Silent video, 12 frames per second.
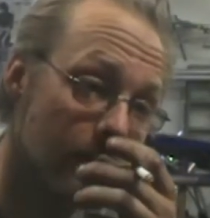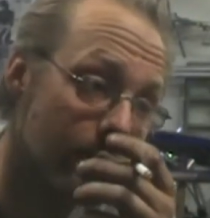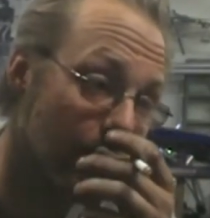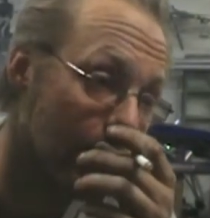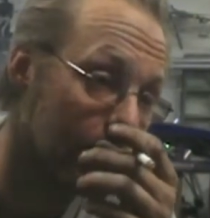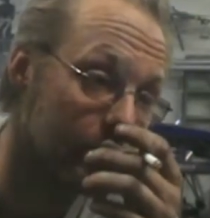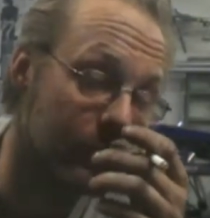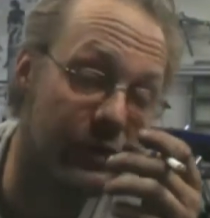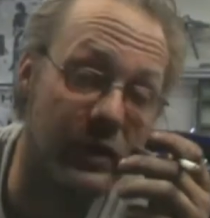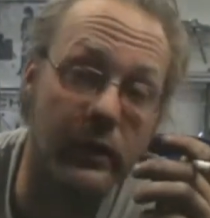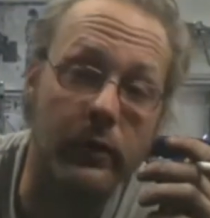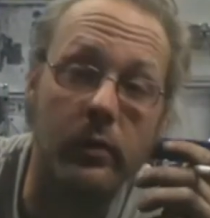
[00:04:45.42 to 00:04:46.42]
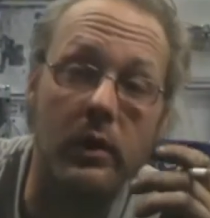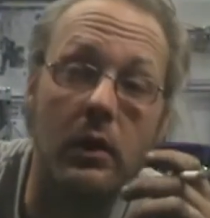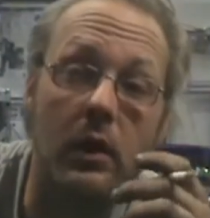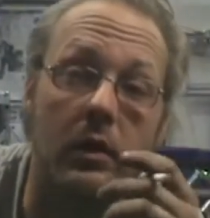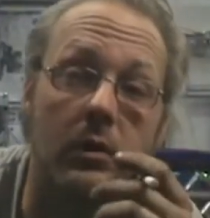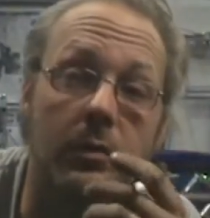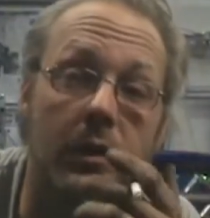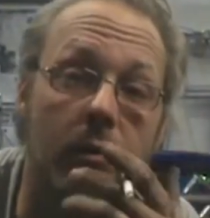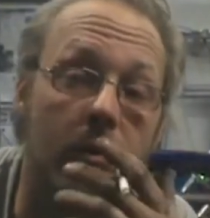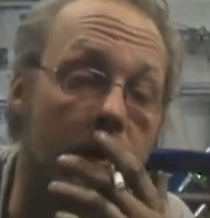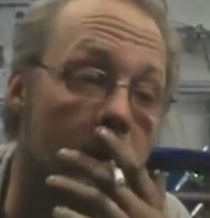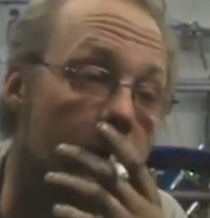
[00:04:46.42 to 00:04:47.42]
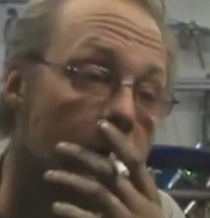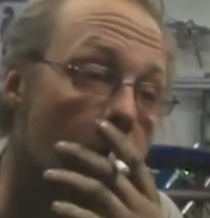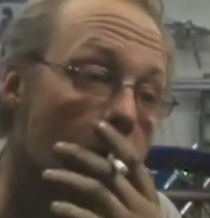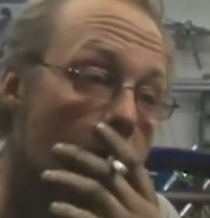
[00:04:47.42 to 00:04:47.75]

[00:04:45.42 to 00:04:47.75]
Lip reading: but seeing the red line would be a relief.